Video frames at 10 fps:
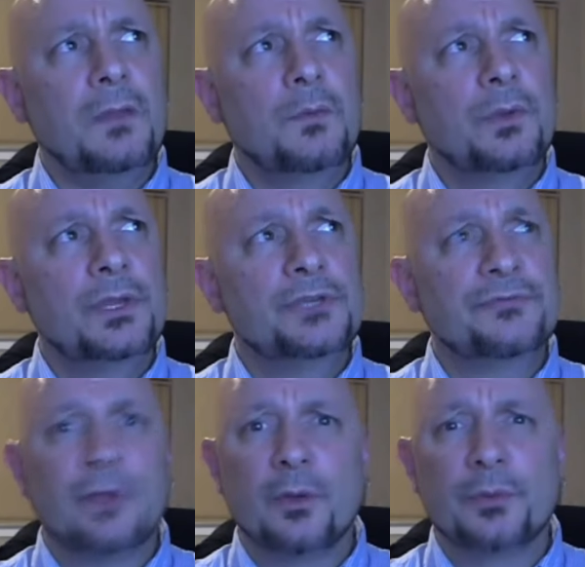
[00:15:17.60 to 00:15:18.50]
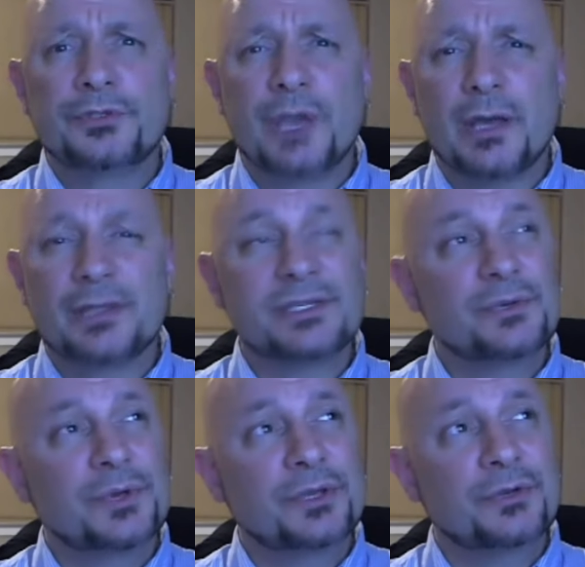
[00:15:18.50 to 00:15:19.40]
we'll need to follow with John and see what
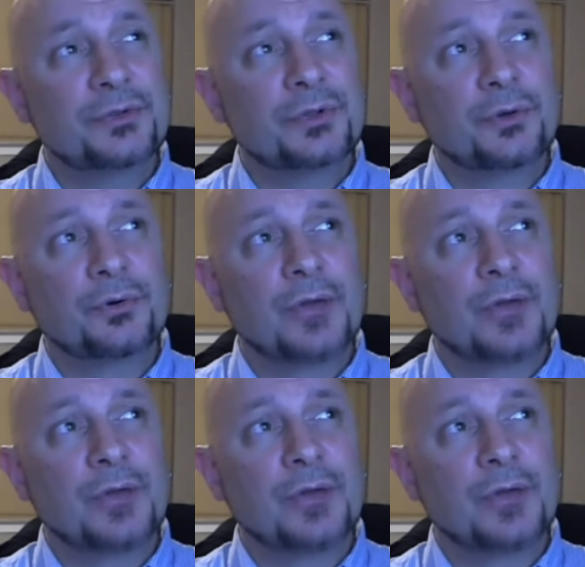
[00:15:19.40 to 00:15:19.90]
we can do, the local